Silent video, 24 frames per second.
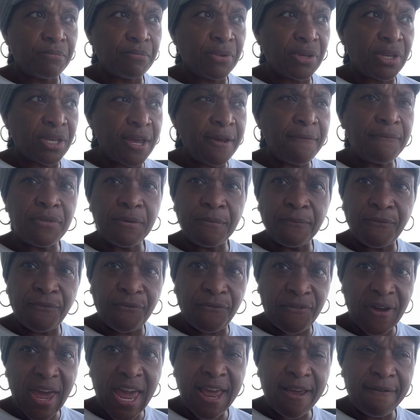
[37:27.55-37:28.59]
give them
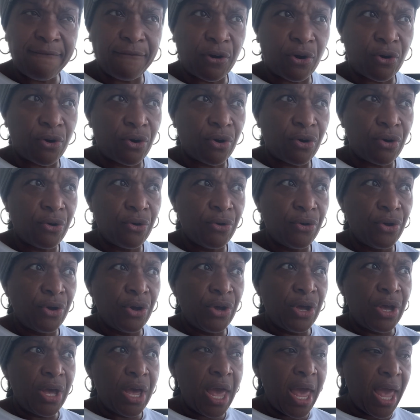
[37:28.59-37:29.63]
favor
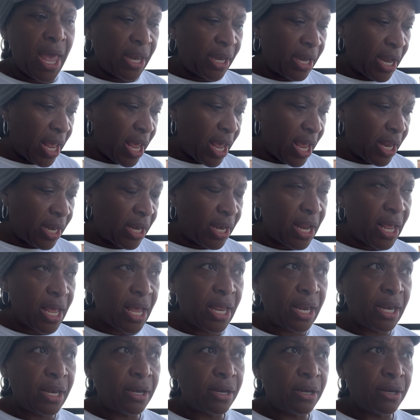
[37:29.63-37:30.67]
and and
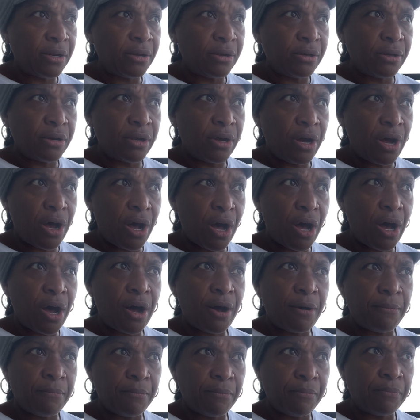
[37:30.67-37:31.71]
and
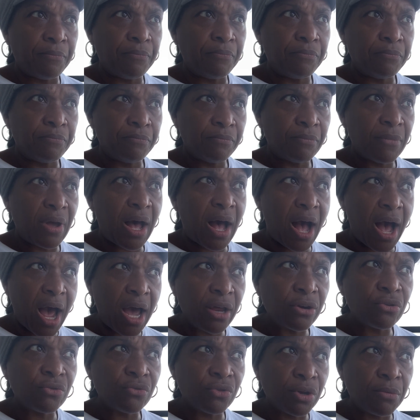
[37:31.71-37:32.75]
um,
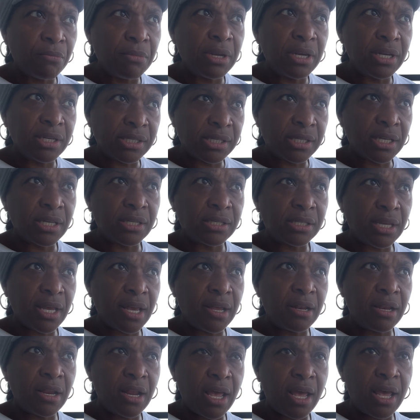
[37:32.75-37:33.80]
honor them in a sense
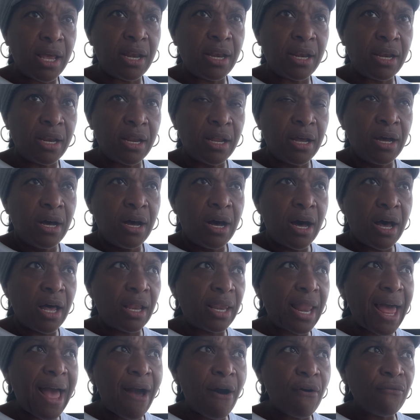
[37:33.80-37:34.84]
and and
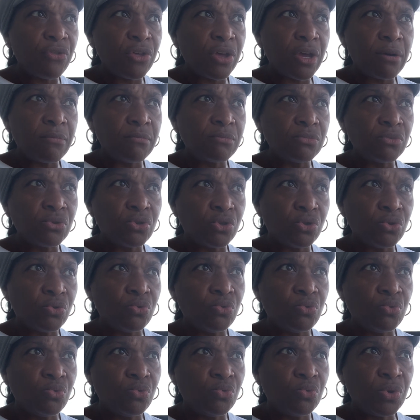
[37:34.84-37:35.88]
allow them
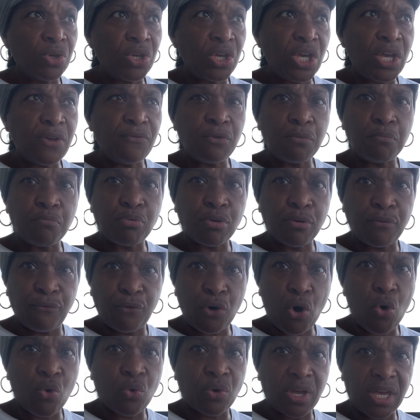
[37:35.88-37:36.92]
to even
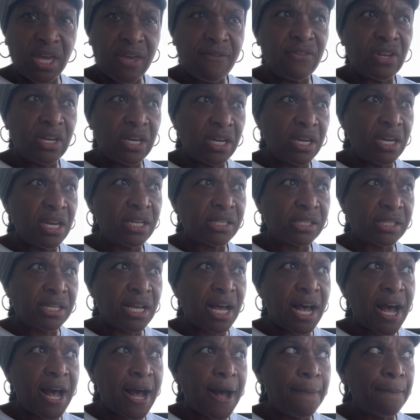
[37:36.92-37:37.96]
provoke even in this
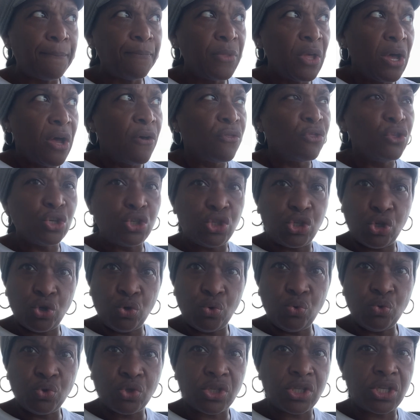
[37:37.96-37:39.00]
time the
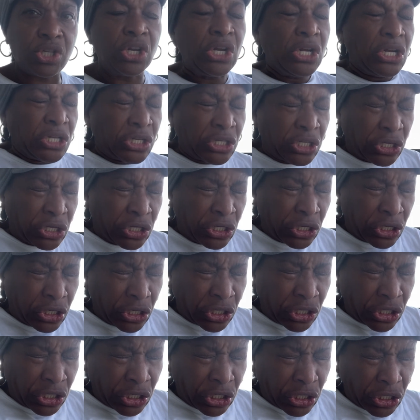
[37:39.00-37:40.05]
Jews to,
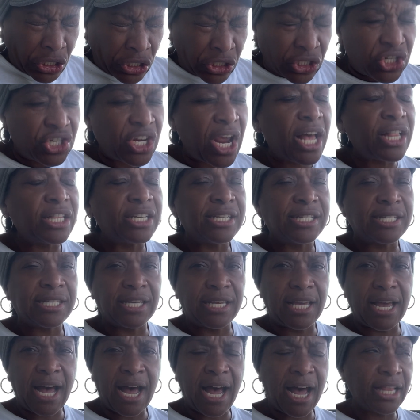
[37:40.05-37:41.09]
to jealousy
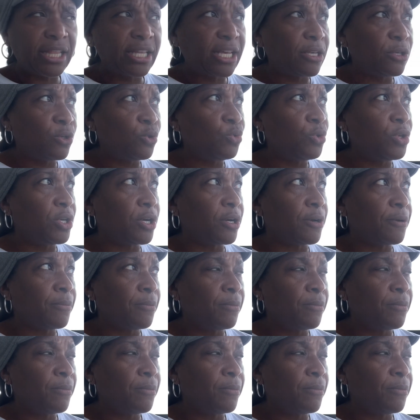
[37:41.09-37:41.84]
hallelujah